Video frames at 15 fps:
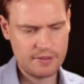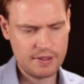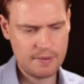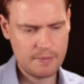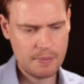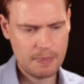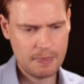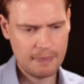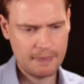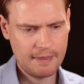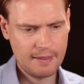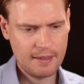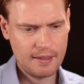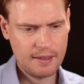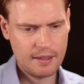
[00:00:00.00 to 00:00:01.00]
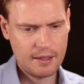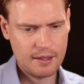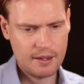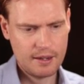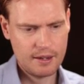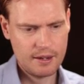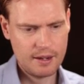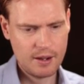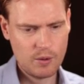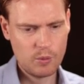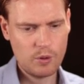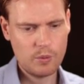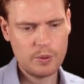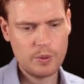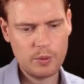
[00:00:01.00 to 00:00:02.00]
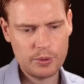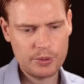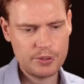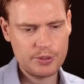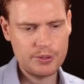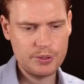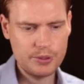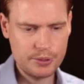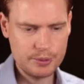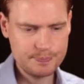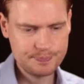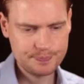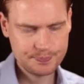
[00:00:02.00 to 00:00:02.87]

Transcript: them. Now what we want to do